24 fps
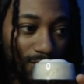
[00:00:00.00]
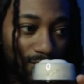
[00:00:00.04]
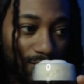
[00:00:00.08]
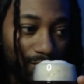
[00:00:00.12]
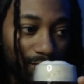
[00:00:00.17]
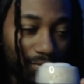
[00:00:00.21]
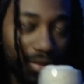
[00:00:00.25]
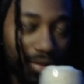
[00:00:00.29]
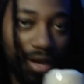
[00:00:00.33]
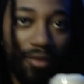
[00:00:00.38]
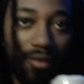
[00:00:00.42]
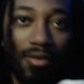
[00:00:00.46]

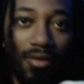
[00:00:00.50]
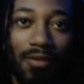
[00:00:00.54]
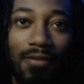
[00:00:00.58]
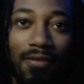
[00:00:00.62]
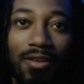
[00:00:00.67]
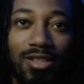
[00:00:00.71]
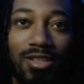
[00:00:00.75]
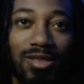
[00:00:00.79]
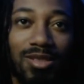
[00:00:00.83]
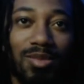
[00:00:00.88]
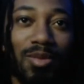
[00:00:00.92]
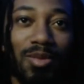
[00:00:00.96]
definitely
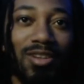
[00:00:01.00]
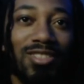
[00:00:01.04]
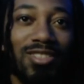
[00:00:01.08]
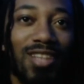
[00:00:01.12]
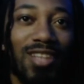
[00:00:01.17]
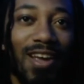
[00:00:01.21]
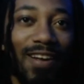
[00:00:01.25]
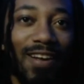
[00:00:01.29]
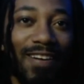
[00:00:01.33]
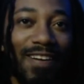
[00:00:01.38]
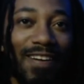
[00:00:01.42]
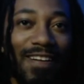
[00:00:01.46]
feel, smells
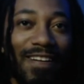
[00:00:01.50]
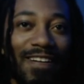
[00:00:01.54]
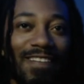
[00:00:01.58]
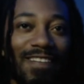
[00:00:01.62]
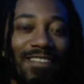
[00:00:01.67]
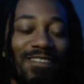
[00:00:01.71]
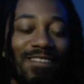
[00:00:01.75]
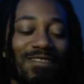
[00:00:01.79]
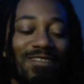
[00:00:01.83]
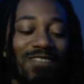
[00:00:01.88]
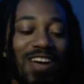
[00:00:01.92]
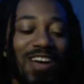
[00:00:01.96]
like,
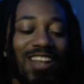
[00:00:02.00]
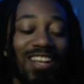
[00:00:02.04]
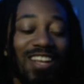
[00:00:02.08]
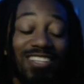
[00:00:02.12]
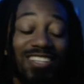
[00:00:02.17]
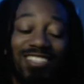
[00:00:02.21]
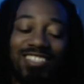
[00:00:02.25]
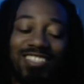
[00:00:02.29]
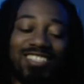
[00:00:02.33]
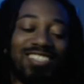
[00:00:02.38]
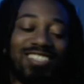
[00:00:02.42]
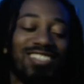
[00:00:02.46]
I
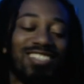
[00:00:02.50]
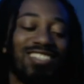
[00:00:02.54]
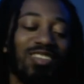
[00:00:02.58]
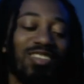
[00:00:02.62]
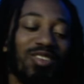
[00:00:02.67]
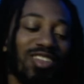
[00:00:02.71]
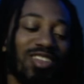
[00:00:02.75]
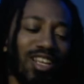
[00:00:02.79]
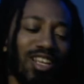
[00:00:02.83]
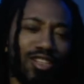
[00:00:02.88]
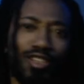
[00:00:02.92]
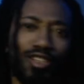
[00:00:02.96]
like to
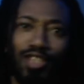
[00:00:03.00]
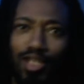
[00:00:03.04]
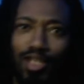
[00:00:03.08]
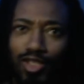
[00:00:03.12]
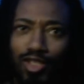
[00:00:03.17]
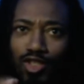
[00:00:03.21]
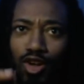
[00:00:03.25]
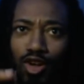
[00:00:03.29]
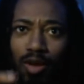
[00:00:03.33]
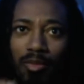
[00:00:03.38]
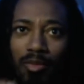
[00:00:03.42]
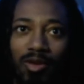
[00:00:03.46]
consider it like the
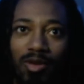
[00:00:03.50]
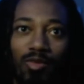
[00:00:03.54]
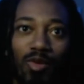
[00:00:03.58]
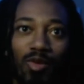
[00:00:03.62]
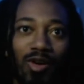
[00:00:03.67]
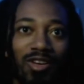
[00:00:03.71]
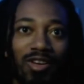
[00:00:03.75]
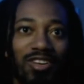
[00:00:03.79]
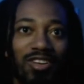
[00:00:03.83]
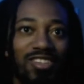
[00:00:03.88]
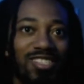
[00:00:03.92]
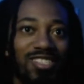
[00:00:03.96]
German
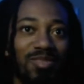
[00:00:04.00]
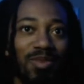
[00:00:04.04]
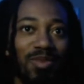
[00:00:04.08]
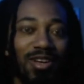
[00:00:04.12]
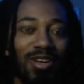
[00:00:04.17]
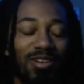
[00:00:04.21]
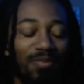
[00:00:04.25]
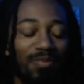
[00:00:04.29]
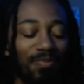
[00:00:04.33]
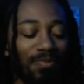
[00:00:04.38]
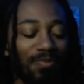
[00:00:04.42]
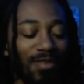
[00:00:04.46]
water
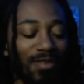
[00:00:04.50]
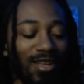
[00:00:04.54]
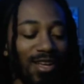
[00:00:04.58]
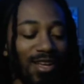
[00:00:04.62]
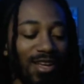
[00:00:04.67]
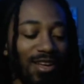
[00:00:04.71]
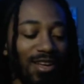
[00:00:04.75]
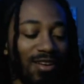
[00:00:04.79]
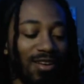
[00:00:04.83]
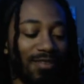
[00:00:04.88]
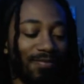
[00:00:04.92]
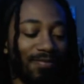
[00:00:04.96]
smell.
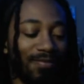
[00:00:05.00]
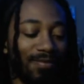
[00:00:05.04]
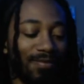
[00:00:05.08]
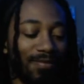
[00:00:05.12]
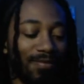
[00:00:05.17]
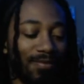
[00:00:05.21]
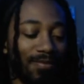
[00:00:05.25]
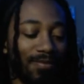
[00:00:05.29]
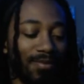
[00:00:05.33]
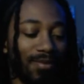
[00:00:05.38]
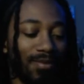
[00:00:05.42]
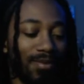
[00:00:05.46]

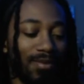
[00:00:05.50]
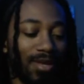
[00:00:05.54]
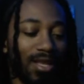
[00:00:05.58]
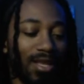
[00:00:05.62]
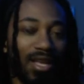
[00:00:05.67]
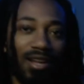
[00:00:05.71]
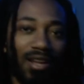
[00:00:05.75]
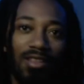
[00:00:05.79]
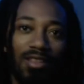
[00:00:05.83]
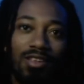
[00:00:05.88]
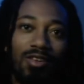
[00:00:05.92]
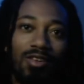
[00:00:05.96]
A
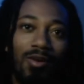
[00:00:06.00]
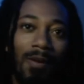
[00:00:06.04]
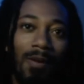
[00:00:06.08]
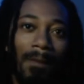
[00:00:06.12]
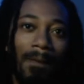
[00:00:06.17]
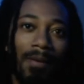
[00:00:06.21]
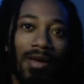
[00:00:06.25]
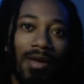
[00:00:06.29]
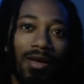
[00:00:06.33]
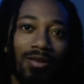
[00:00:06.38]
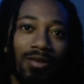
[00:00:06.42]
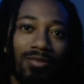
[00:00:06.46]
lot of the
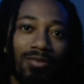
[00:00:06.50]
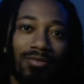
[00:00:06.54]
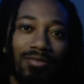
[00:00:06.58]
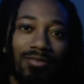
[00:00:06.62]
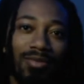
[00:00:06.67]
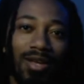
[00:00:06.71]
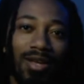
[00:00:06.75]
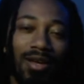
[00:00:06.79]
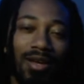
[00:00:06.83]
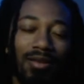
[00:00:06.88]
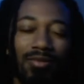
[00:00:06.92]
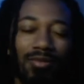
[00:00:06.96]
European,
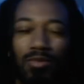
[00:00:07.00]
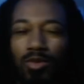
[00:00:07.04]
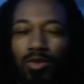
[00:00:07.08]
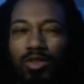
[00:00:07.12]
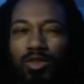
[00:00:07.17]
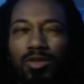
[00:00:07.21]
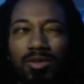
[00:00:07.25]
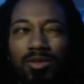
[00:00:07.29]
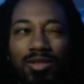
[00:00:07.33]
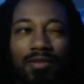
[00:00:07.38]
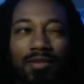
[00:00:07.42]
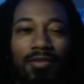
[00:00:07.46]
more
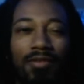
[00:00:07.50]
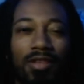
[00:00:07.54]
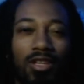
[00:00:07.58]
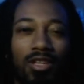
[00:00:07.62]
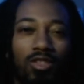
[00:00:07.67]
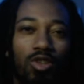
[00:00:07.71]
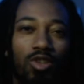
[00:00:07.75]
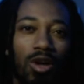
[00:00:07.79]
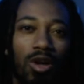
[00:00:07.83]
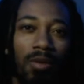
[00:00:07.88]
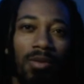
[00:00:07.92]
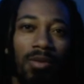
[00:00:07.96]
specifically
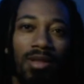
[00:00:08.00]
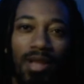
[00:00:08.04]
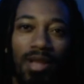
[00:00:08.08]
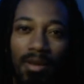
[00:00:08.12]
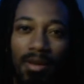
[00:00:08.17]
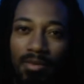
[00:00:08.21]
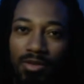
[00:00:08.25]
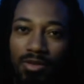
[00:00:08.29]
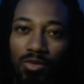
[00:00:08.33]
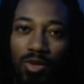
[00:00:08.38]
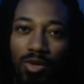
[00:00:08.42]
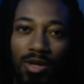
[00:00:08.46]
German,
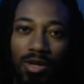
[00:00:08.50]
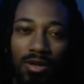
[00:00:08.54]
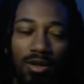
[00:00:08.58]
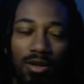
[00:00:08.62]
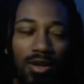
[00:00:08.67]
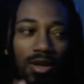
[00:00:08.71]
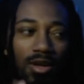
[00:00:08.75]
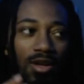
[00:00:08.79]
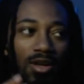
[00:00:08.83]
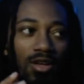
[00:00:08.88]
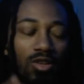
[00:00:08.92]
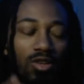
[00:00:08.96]
like between
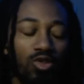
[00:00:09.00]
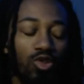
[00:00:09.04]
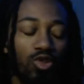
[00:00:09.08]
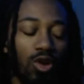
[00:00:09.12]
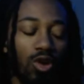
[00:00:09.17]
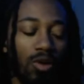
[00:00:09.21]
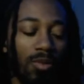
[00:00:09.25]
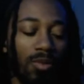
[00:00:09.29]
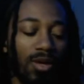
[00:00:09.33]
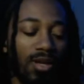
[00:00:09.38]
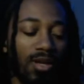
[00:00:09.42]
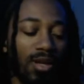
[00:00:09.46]

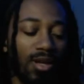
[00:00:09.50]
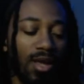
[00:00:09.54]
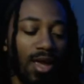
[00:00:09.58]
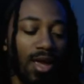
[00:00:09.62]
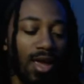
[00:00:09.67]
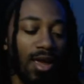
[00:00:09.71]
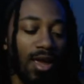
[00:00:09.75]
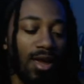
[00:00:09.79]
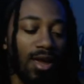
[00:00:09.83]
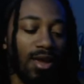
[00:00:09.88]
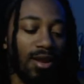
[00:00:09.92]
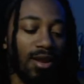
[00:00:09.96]
German
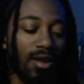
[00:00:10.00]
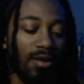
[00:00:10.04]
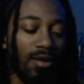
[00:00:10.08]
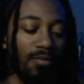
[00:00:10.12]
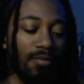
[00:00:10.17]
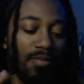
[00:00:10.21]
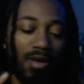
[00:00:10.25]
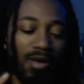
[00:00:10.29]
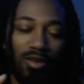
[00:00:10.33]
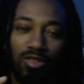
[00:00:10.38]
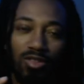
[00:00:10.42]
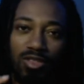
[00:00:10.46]
and
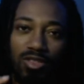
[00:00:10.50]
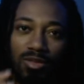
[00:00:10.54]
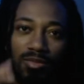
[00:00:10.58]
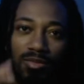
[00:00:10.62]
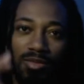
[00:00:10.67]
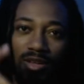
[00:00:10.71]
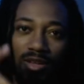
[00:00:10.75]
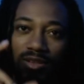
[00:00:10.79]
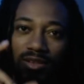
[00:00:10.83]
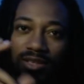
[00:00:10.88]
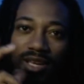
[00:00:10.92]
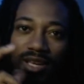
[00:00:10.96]

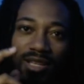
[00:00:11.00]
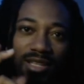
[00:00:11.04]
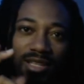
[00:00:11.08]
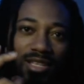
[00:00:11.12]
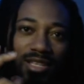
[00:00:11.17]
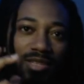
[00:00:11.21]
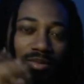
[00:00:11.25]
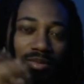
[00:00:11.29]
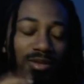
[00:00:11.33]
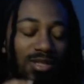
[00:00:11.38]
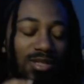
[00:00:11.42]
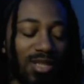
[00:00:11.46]
Belgium, there's like
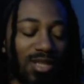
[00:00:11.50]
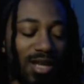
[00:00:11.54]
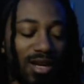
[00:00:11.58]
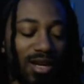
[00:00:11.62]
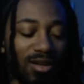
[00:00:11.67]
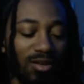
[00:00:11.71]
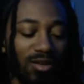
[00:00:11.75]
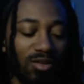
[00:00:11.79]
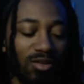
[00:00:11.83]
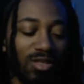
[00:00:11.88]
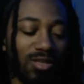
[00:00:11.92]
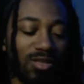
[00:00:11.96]
these
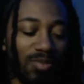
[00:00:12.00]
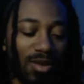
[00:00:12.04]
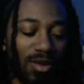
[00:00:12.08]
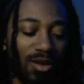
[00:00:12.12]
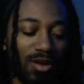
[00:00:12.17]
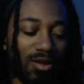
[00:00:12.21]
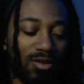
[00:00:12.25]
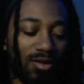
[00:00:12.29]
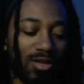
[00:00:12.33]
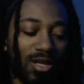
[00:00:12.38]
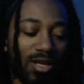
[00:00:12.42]
particular smells. And